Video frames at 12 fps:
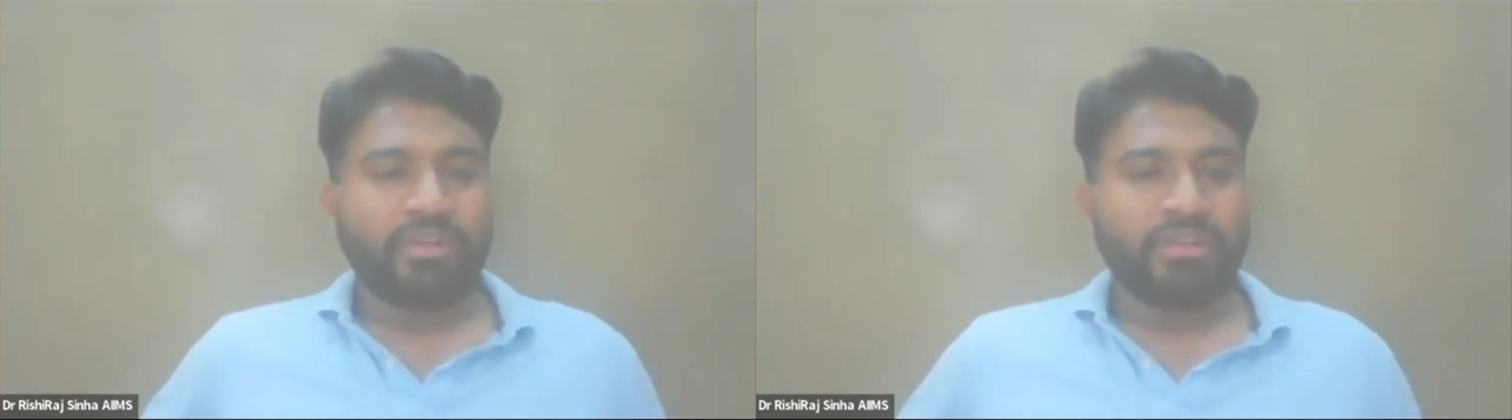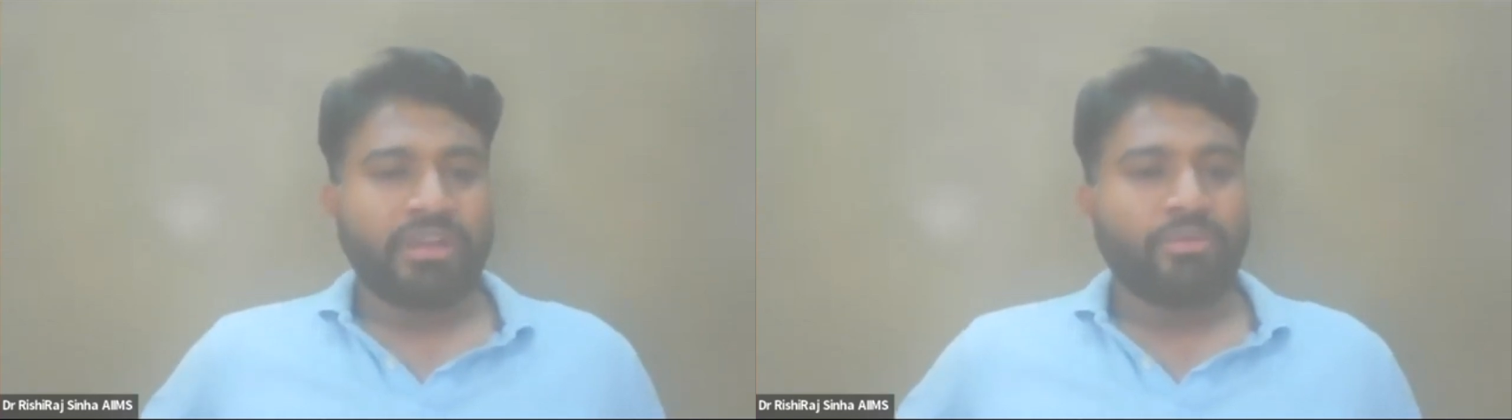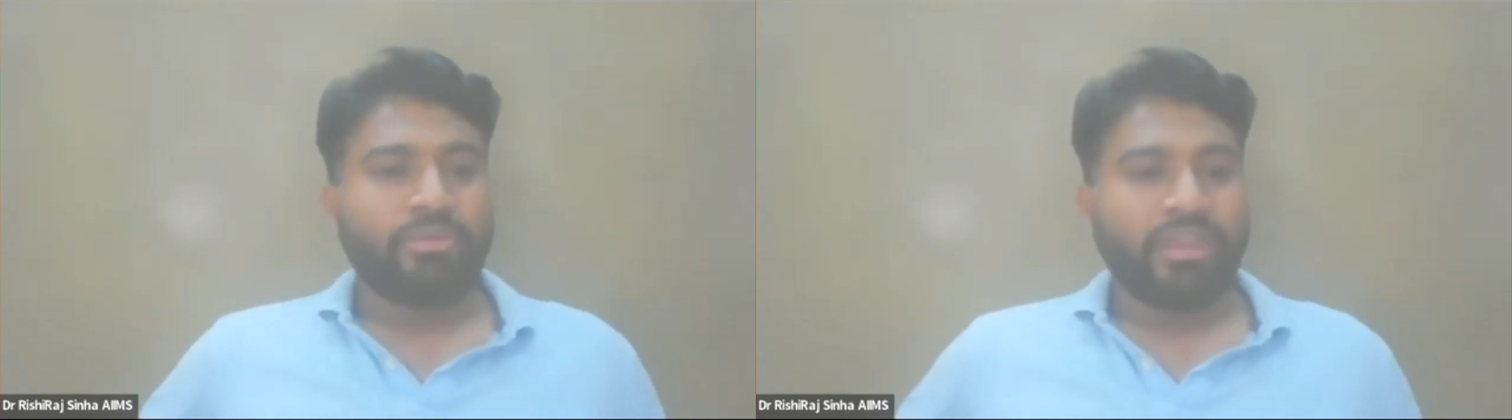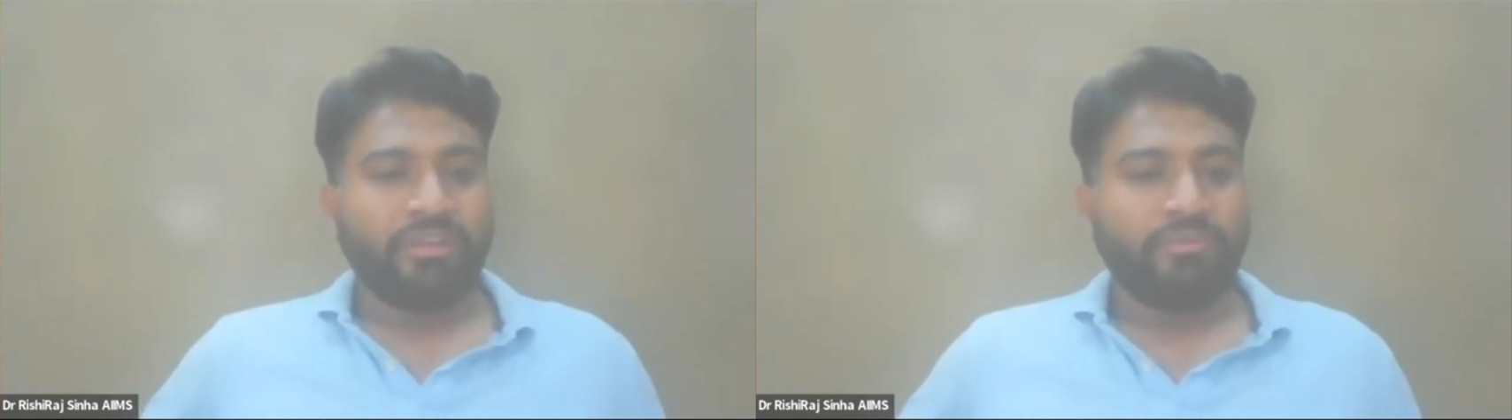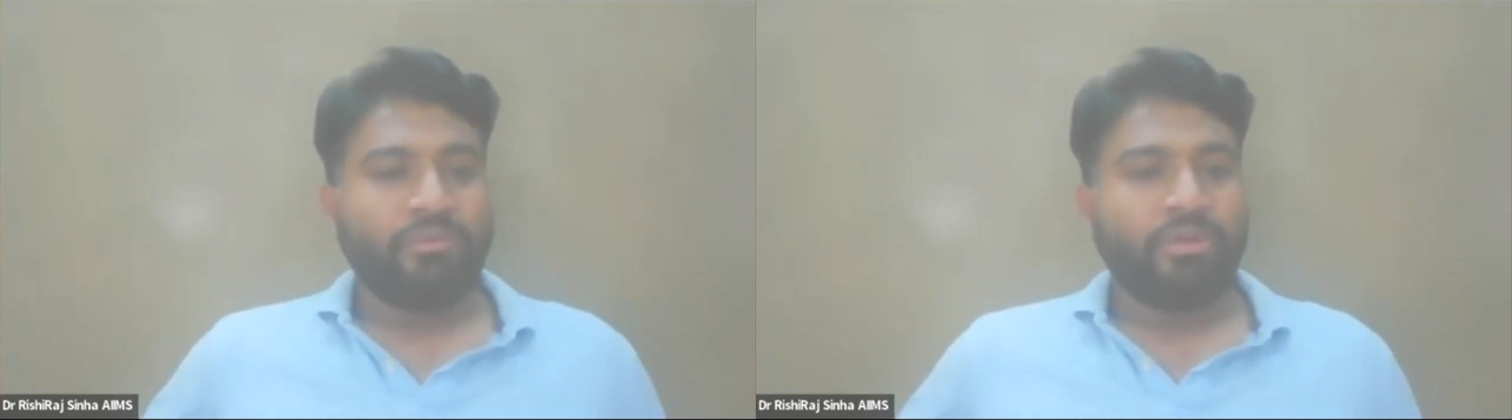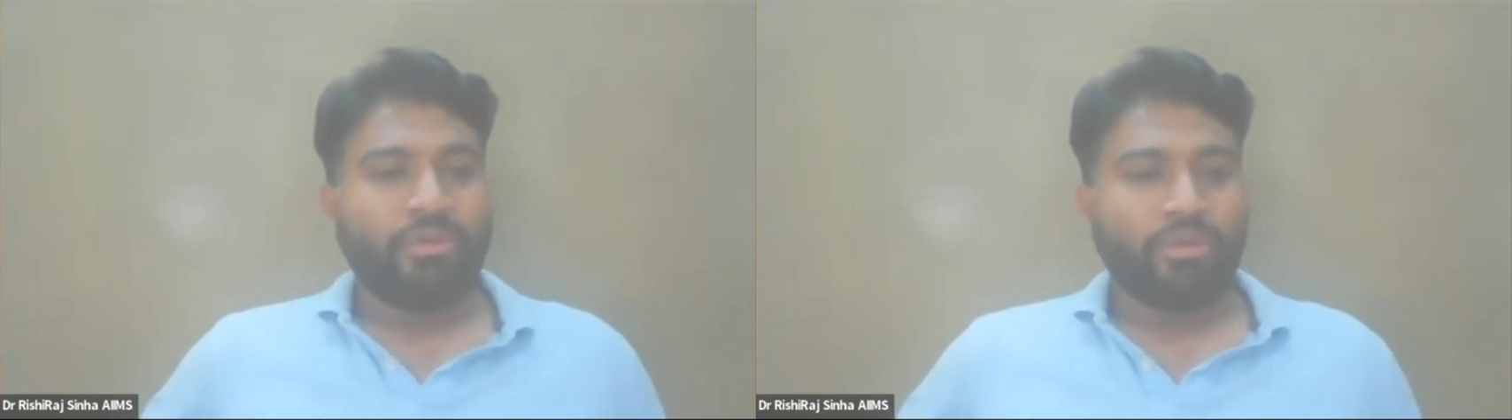whether to
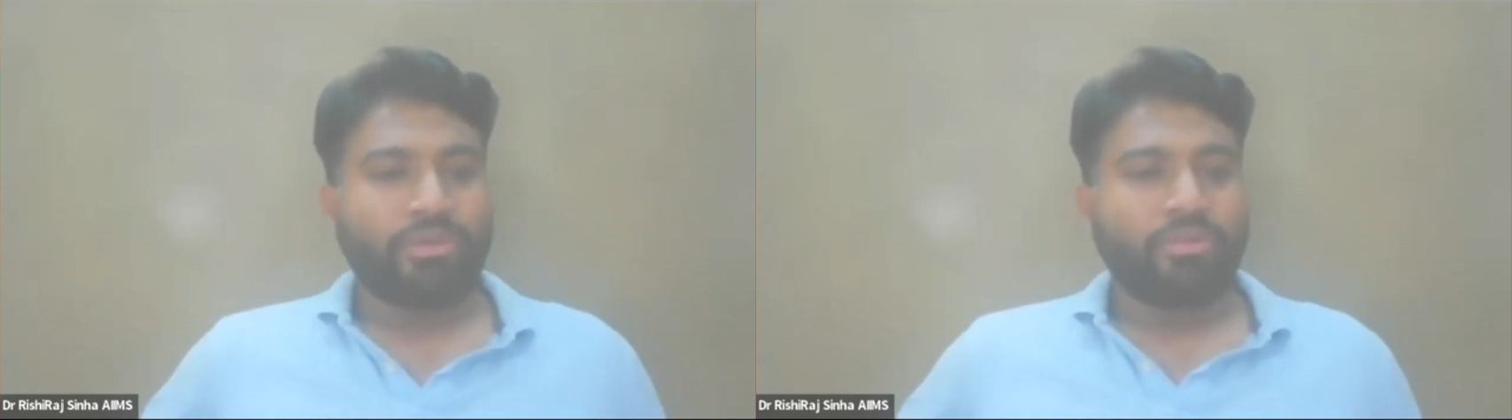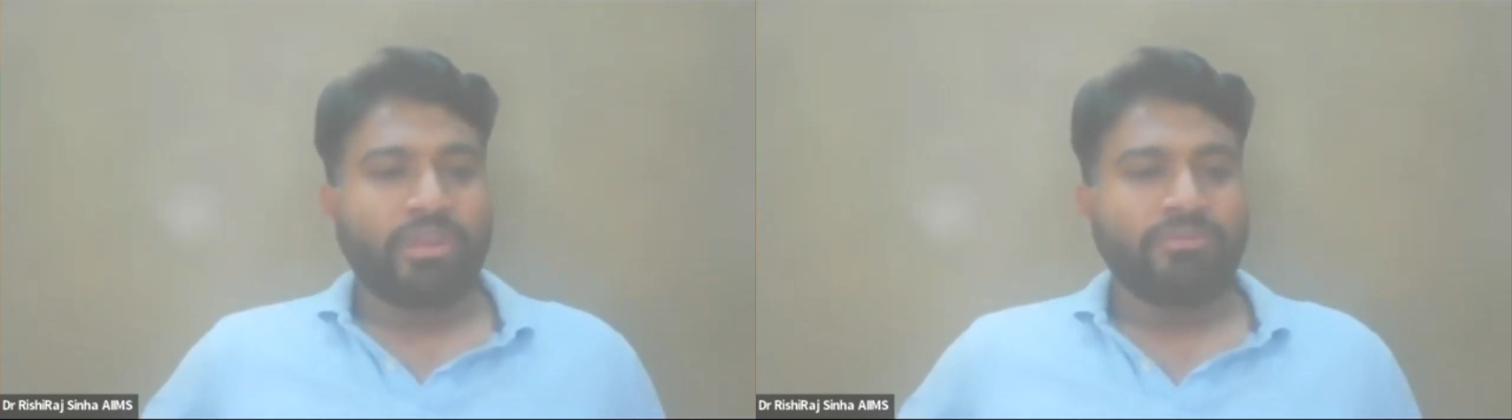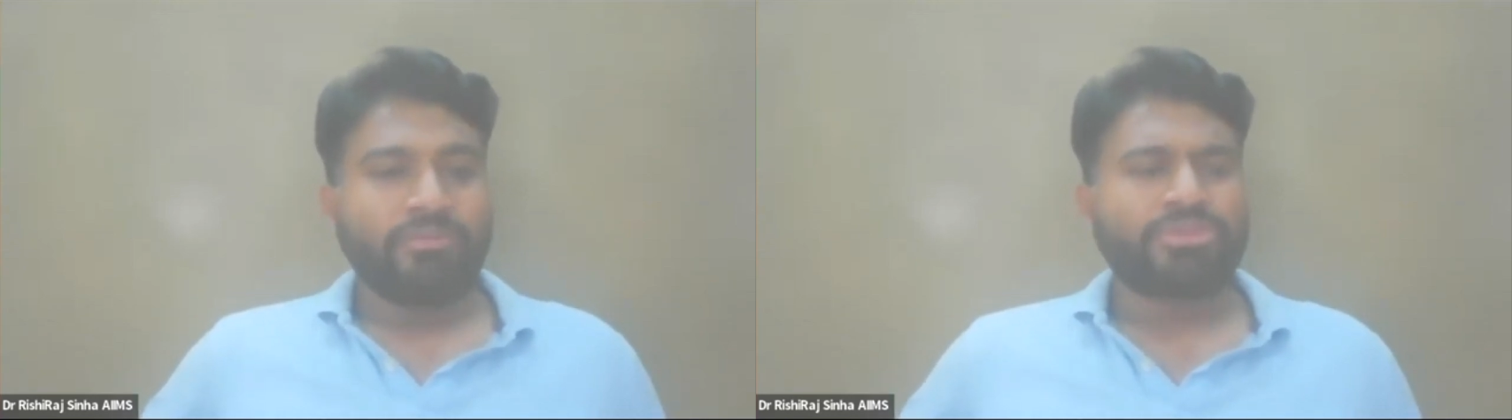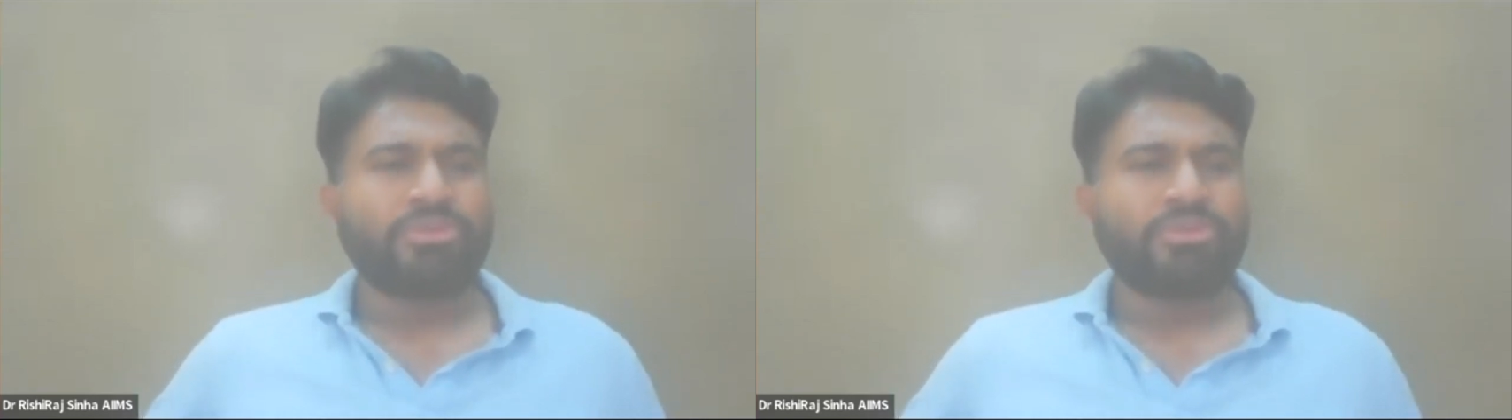give or not to give.